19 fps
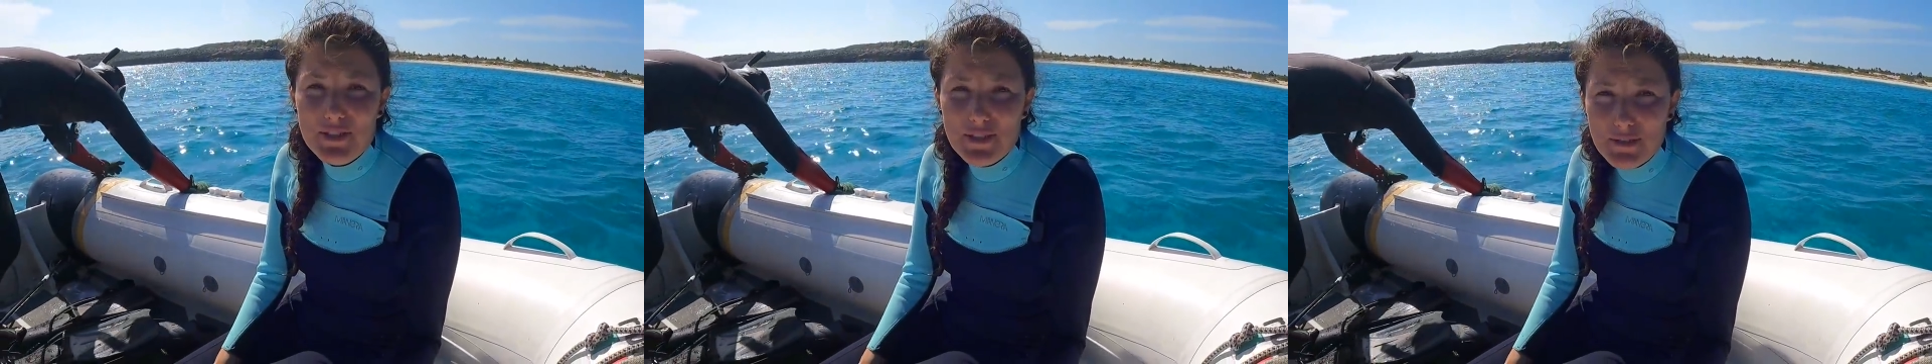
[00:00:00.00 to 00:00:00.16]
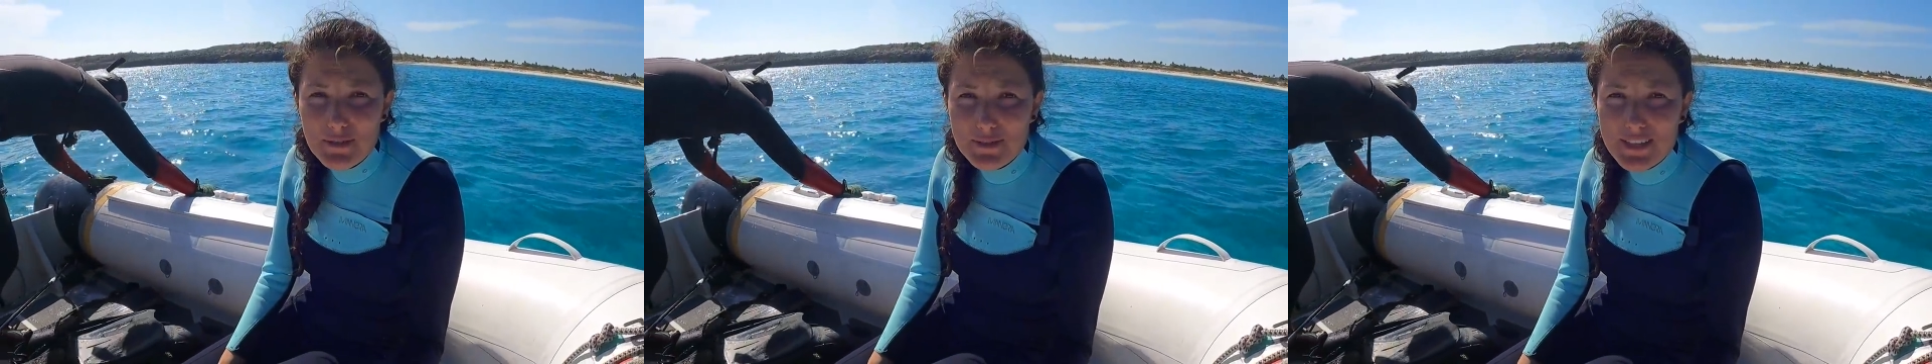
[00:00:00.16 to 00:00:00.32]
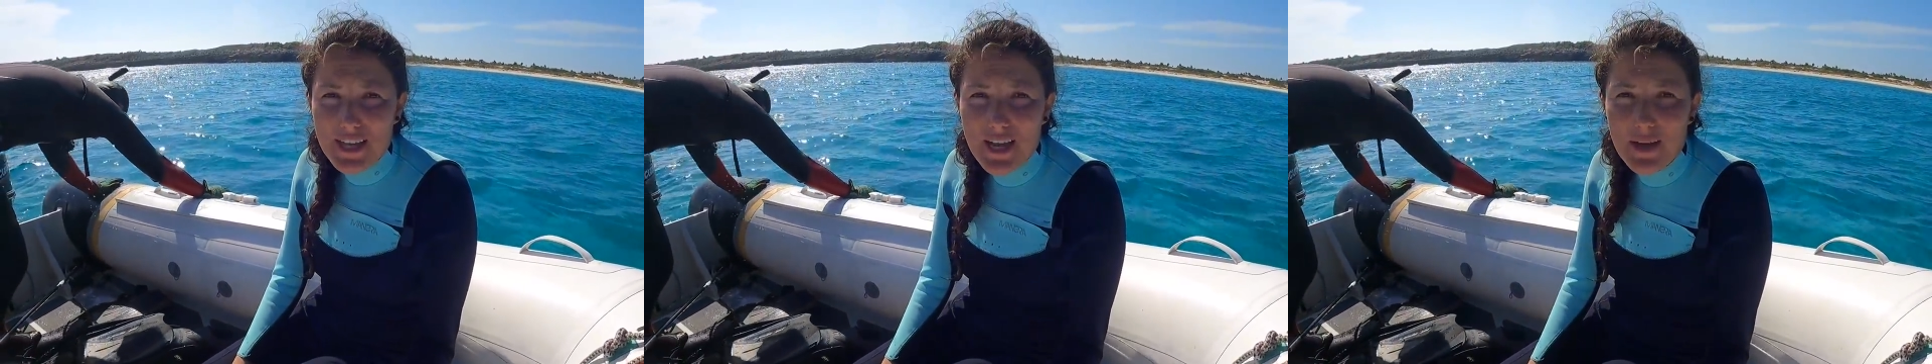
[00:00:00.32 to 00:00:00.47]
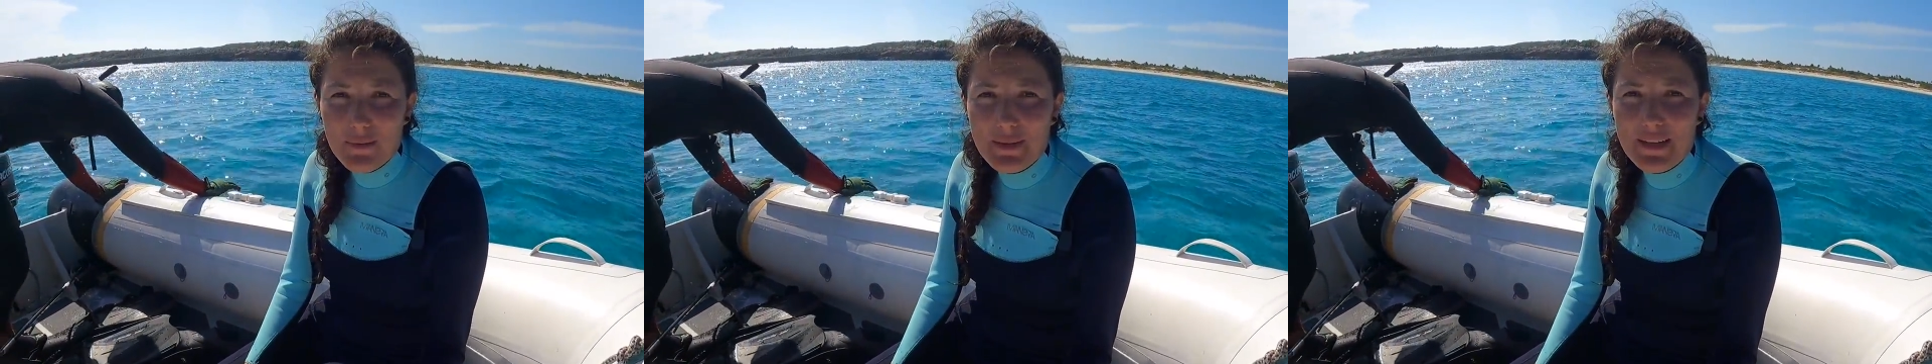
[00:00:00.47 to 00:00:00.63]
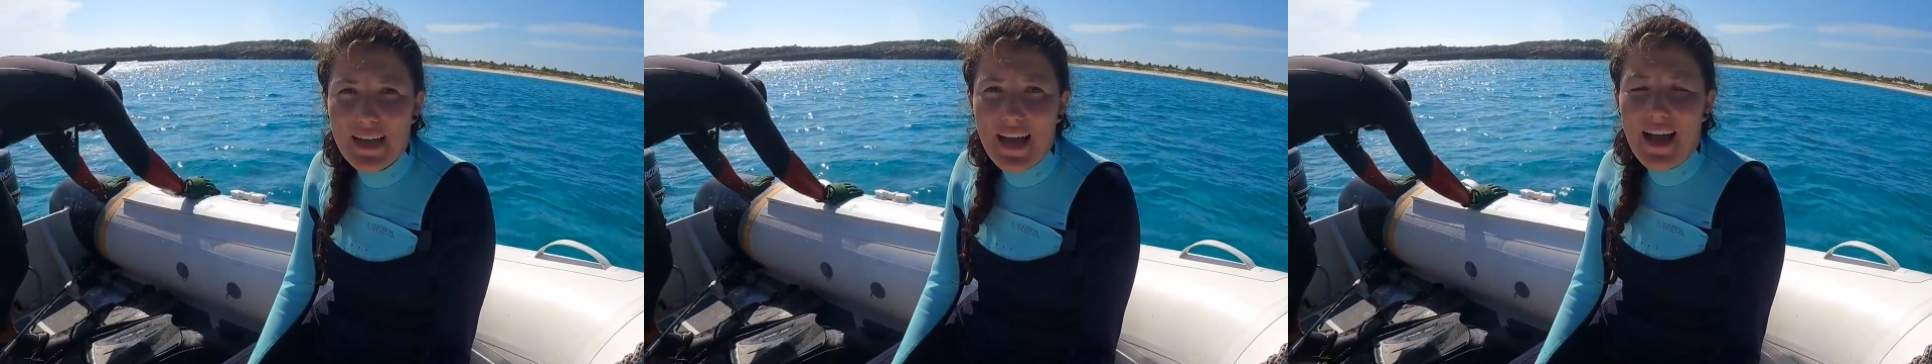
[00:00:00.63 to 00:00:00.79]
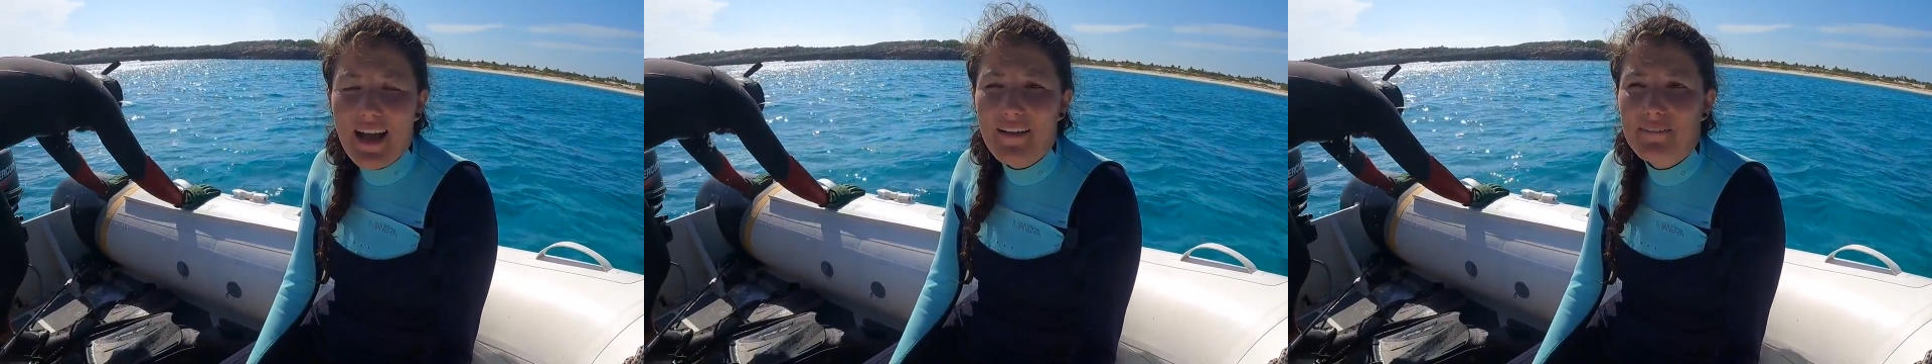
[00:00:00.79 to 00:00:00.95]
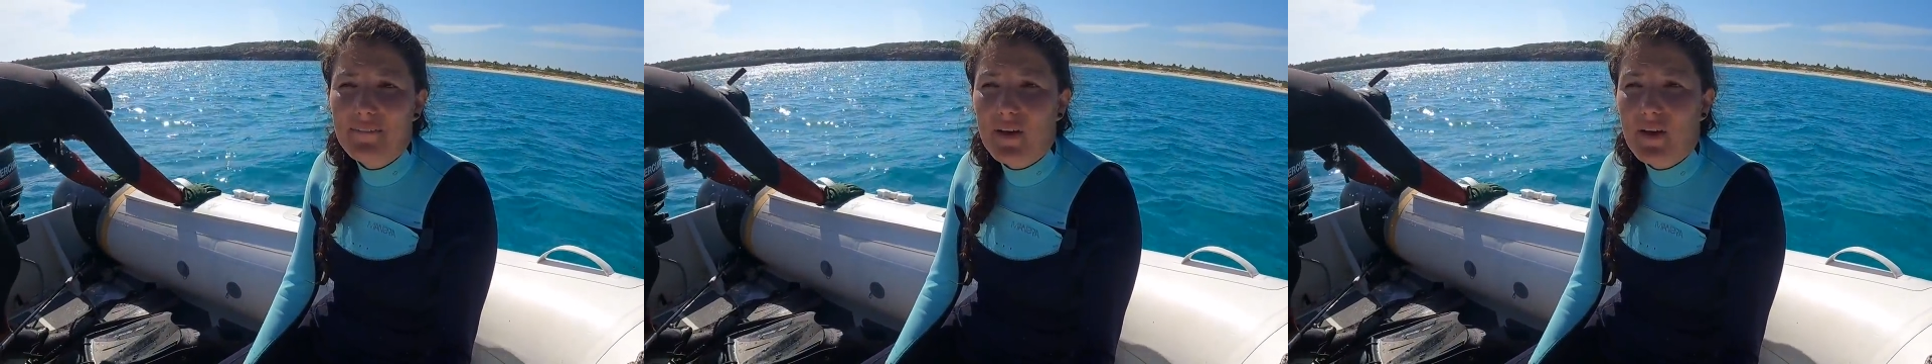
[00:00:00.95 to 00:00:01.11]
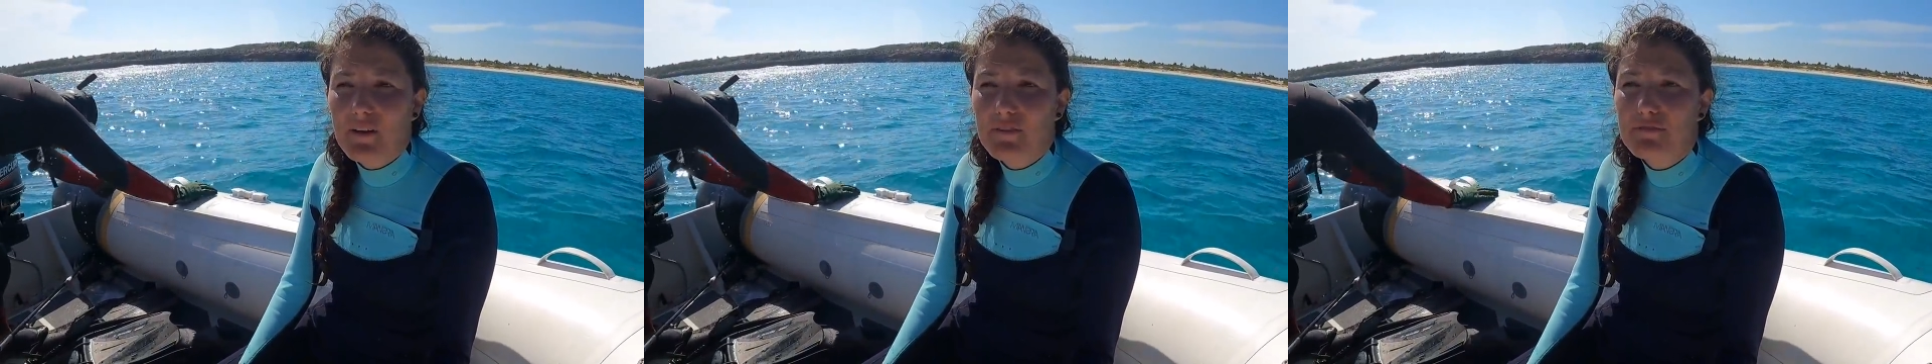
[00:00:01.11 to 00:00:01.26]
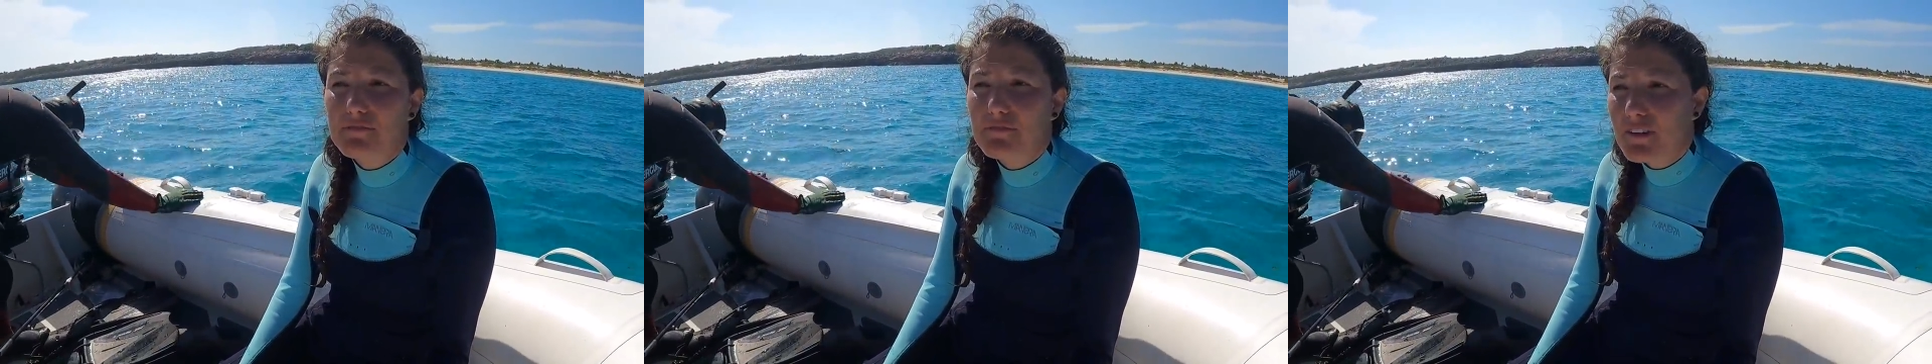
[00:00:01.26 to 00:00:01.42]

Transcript: Tuesday we have a